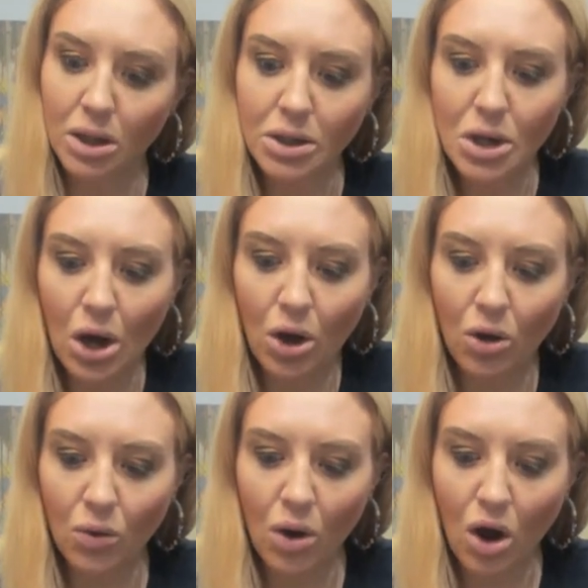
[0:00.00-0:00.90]

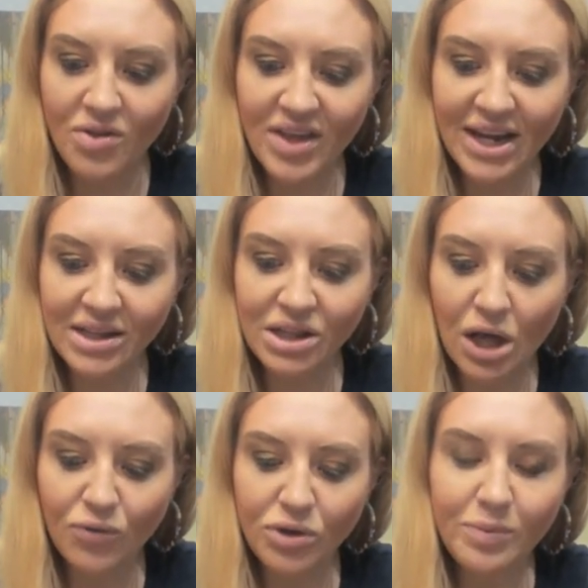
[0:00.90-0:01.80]
No. Are they in
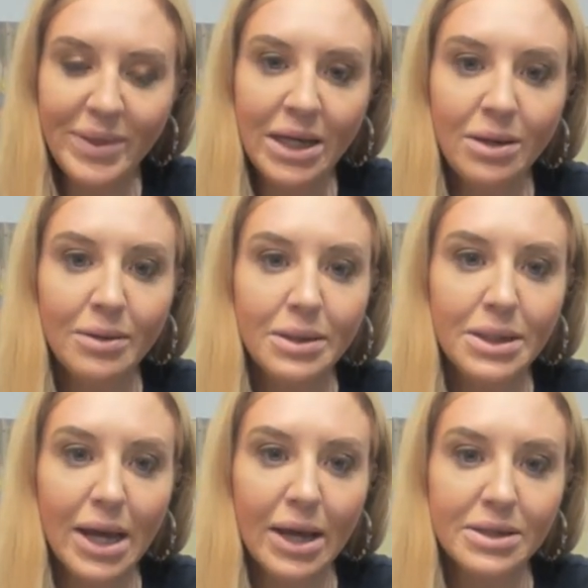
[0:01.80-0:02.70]
love with me?
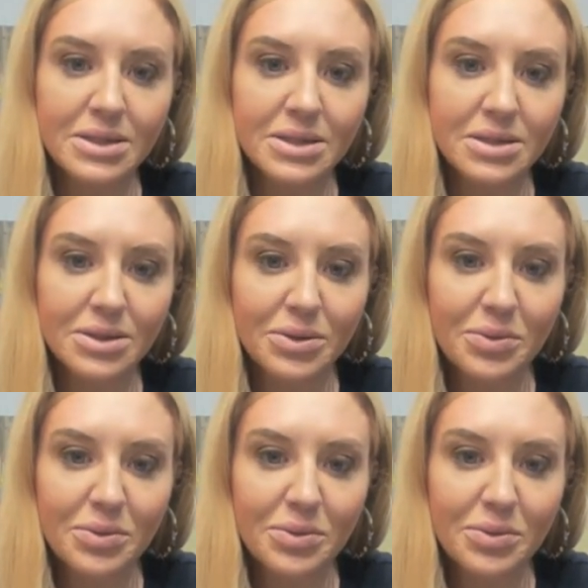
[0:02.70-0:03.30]
Yes.